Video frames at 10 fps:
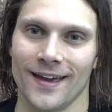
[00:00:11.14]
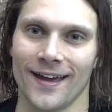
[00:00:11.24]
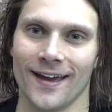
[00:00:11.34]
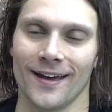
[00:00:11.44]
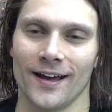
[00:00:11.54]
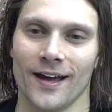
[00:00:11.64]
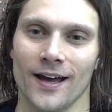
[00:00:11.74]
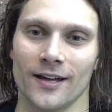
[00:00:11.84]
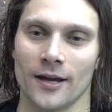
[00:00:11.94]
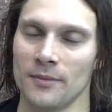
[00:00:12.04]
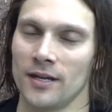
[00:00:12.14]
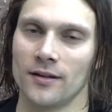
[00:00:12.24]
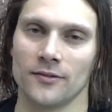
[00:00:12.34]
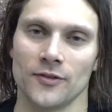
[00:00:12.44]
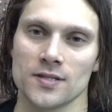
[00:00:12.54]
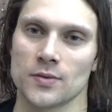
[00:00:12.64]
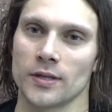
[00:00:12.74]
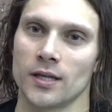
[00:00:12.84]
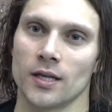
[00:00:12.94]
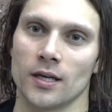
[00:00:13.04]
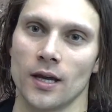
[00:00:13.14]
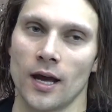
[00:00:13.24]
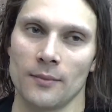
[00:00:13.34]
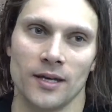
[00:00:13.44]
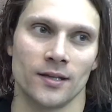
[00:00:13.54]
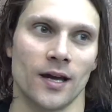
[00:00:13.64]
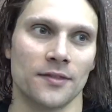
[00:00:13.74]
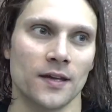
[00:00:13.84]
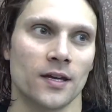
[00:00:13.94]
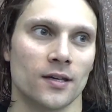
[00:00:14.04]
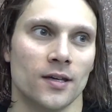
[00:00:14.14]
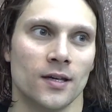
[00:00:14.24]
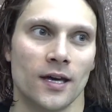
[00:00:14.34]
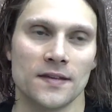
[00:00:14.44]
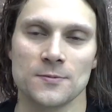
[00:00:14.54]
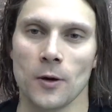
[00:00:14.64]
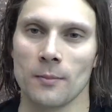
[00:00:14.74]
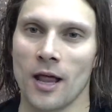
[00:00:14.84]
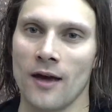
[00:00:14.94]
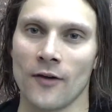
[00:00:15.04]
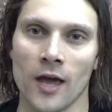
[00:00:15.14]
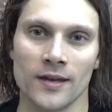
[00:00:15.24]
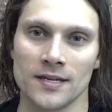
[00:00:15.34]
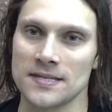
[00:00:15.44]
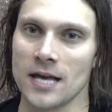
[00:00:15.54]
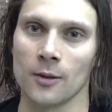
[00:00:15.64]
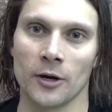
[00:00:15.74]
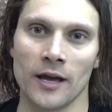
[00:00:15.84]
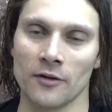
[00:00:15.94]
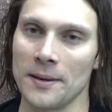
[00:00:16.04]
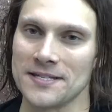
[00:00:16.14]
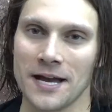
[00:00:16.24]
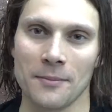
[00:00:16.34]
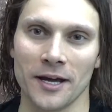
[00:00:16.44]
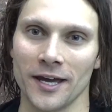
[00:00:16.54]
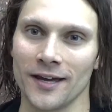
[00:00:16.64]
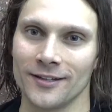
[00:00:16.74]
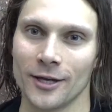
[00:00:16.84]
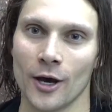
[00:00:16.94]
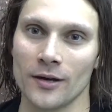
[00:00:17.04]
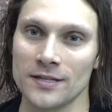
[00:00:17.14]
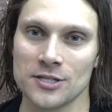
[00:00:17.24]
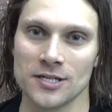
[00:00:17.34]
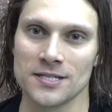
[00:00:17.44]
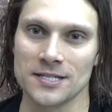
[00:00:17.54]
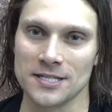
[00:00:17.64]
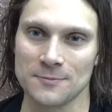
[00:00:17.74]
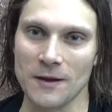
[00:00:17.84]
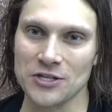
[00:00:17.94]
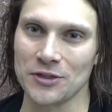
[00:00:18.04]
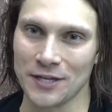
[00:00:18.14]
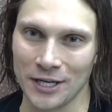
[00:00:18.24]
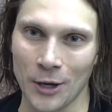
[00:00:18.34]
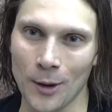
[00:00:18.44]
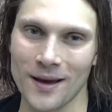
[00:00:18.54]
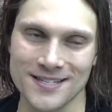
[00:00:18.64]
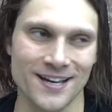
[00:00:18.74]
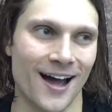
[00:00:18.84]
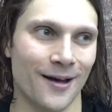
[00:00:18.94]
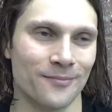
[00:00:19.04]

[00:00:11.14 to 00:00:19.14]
Yeah, I mean, it feels really good. I mean, I think at this point in my life, I need to celebrate every best time I get. You know, it's just, it's a special thing to go a best time.